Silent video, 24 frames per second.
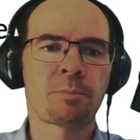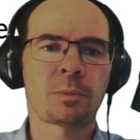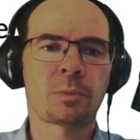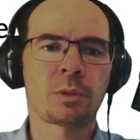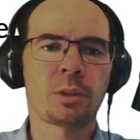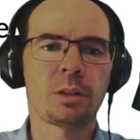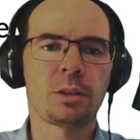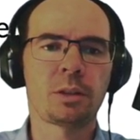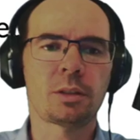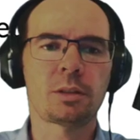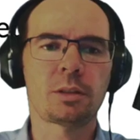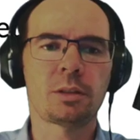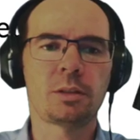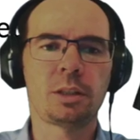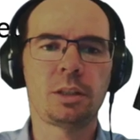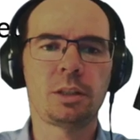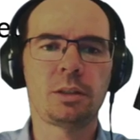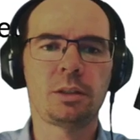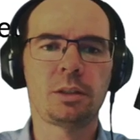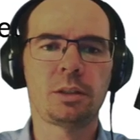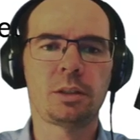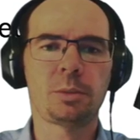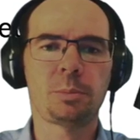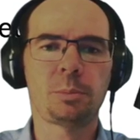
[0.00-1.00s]
The
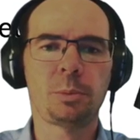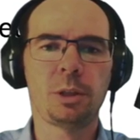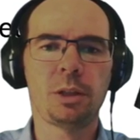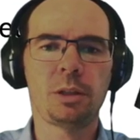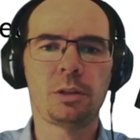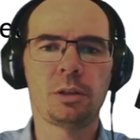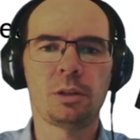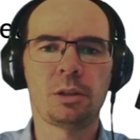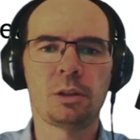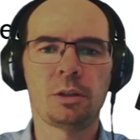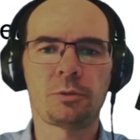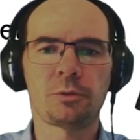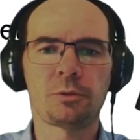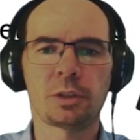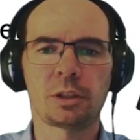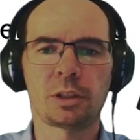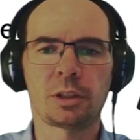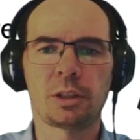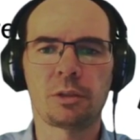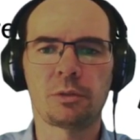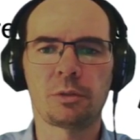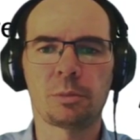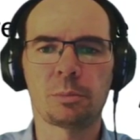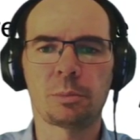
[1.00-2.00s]
instantaneous payoff is
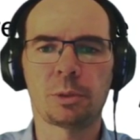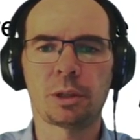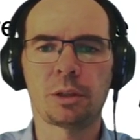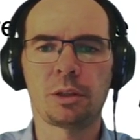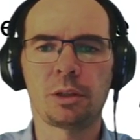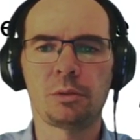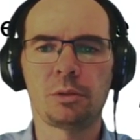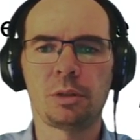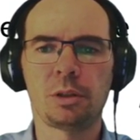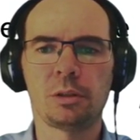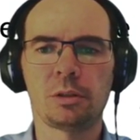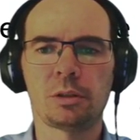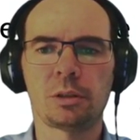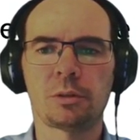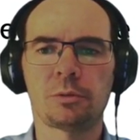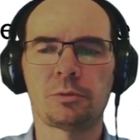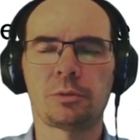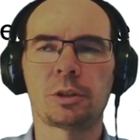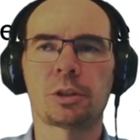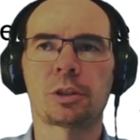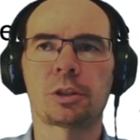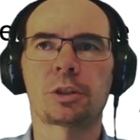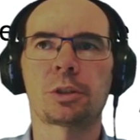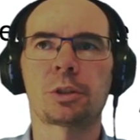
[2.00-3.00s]
given by the utility
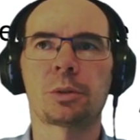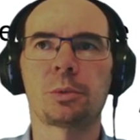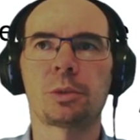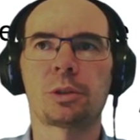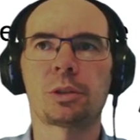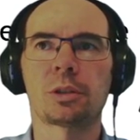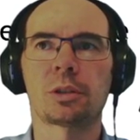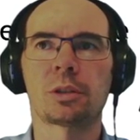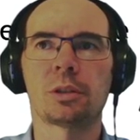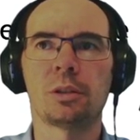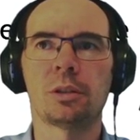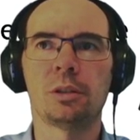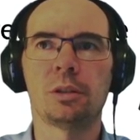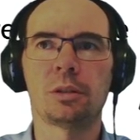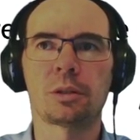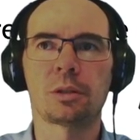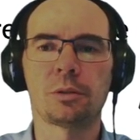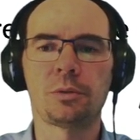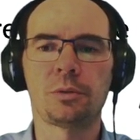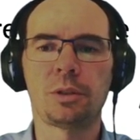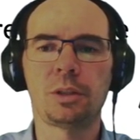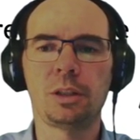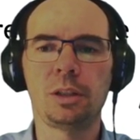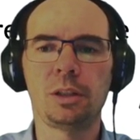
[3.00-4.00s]
function, which is a log
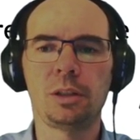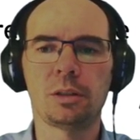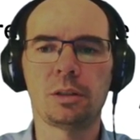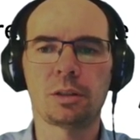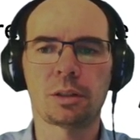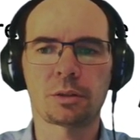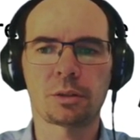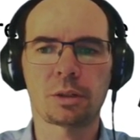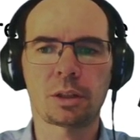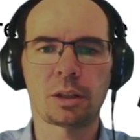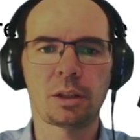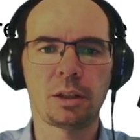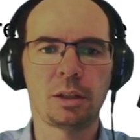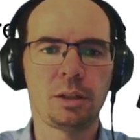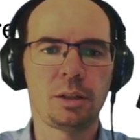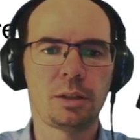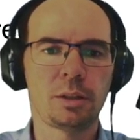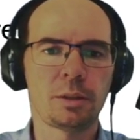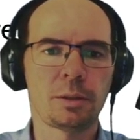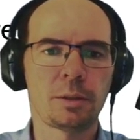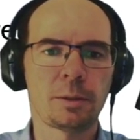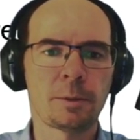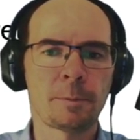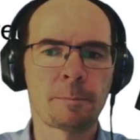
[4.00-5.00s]
of c in our
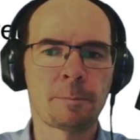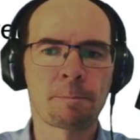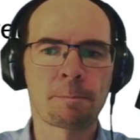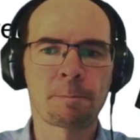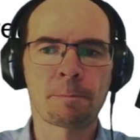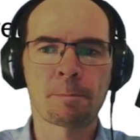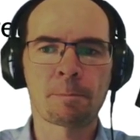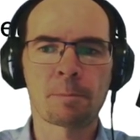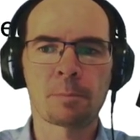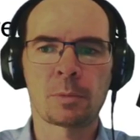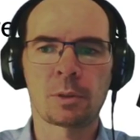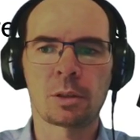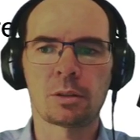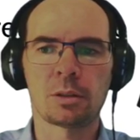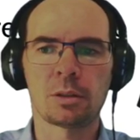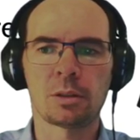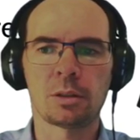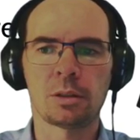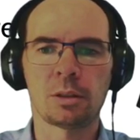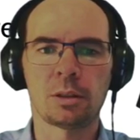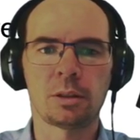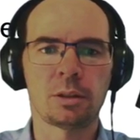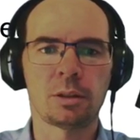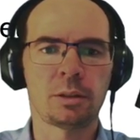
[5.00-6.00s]
case.
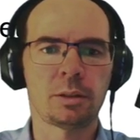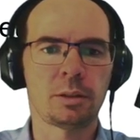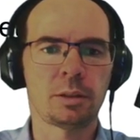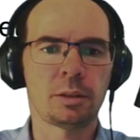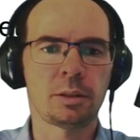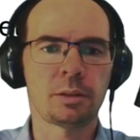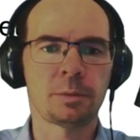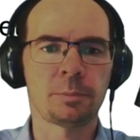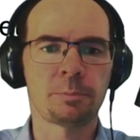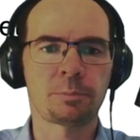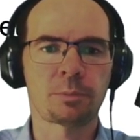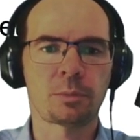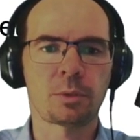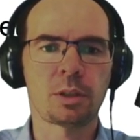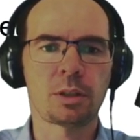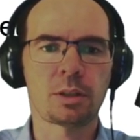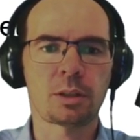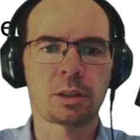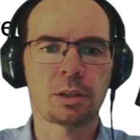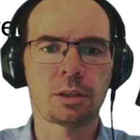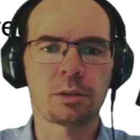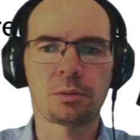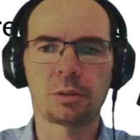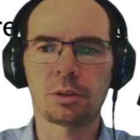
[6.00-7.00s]

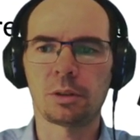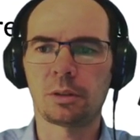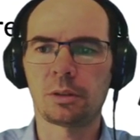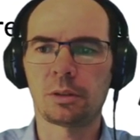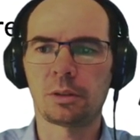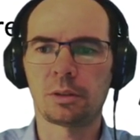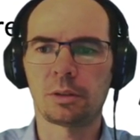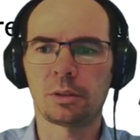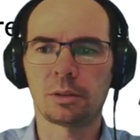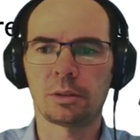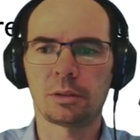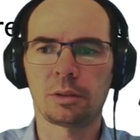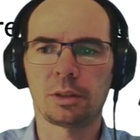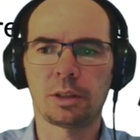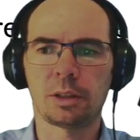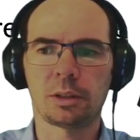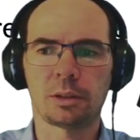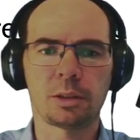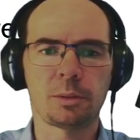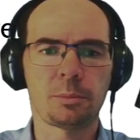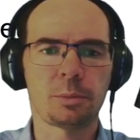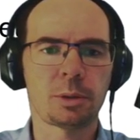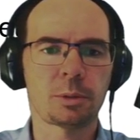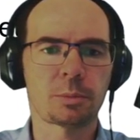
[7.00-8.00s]
Discounted,
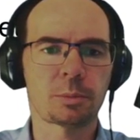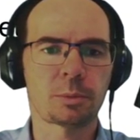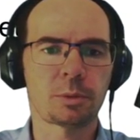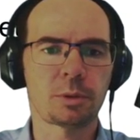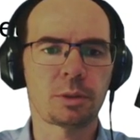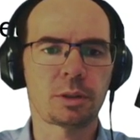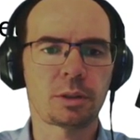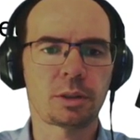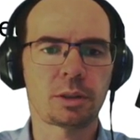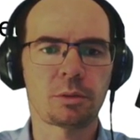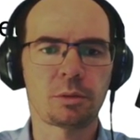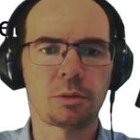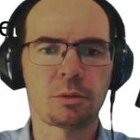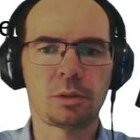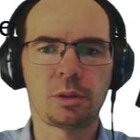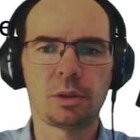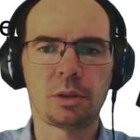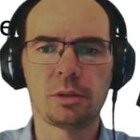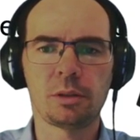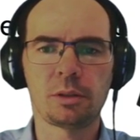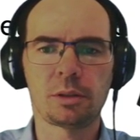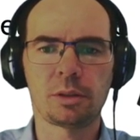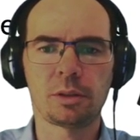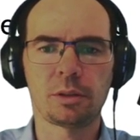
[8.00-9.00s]
times over discounted
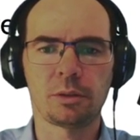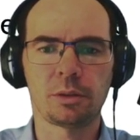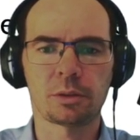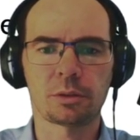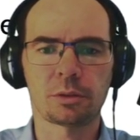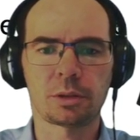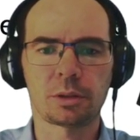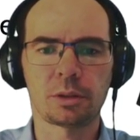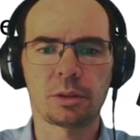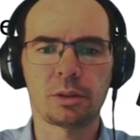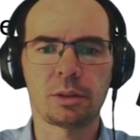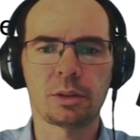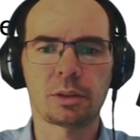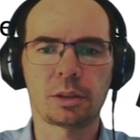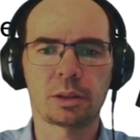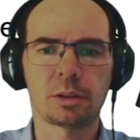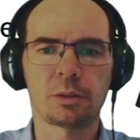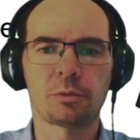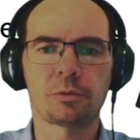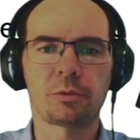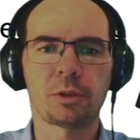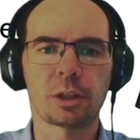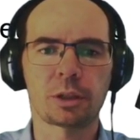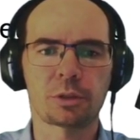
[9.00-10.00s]
utility. There is a
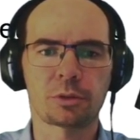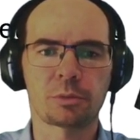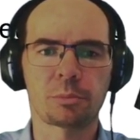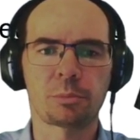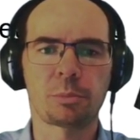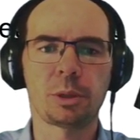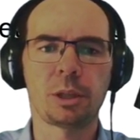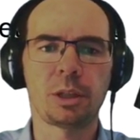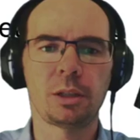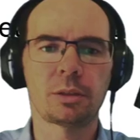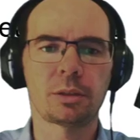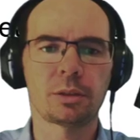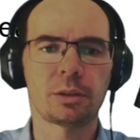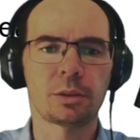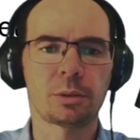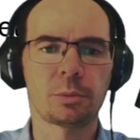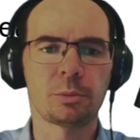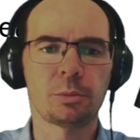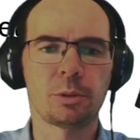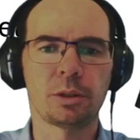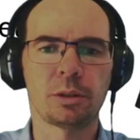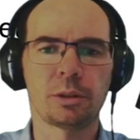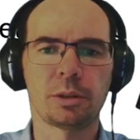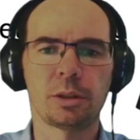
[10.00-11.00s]
discount factor beta as
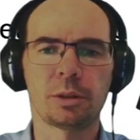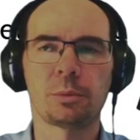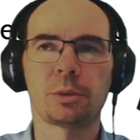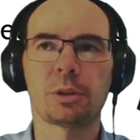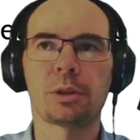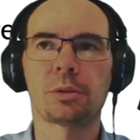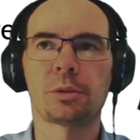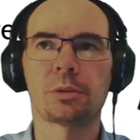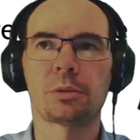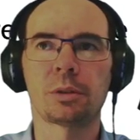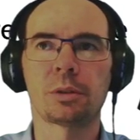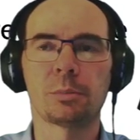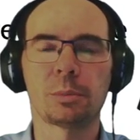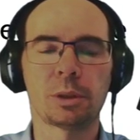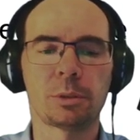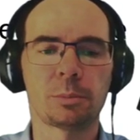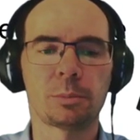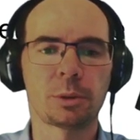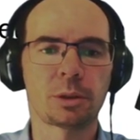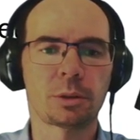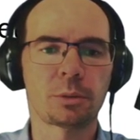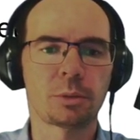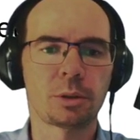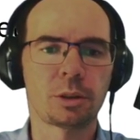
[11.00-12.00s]
well that we saw in the
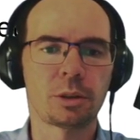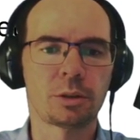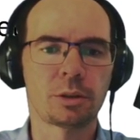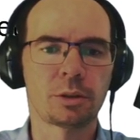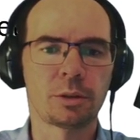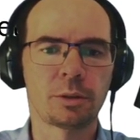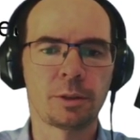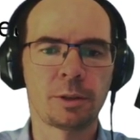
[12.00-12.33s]
Bellman equation.